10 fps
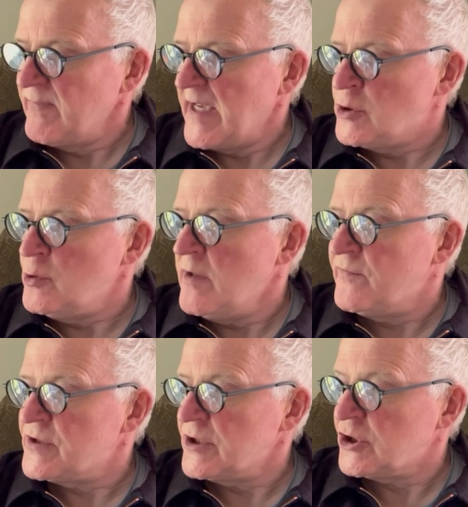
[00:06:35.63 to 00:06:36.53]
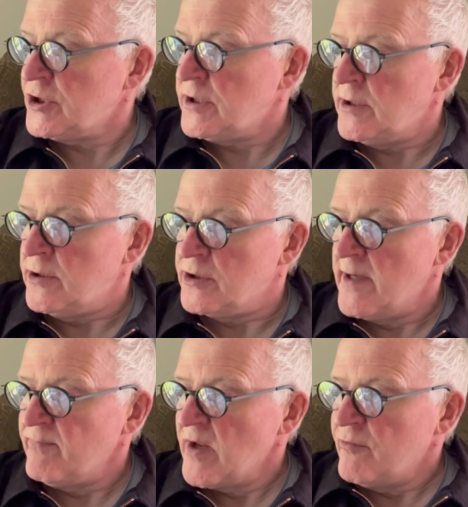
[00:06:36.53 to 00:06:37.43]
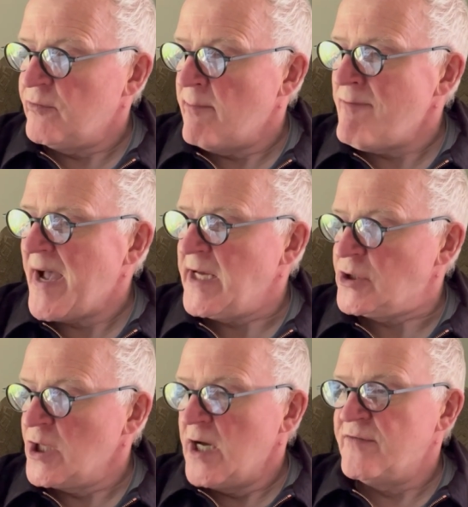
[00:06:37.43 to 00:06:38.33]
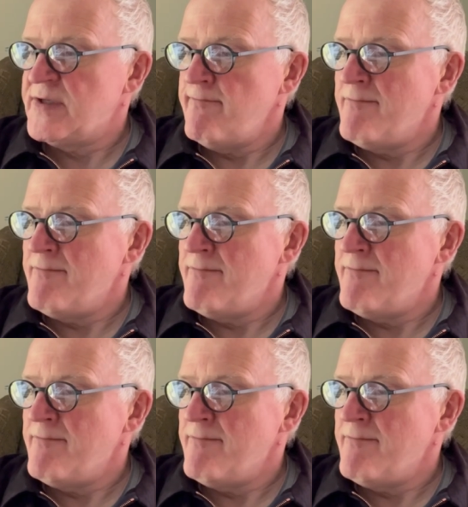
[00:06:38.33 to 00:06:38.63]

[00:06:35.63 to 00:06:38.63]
as you have such earned, through the might of St.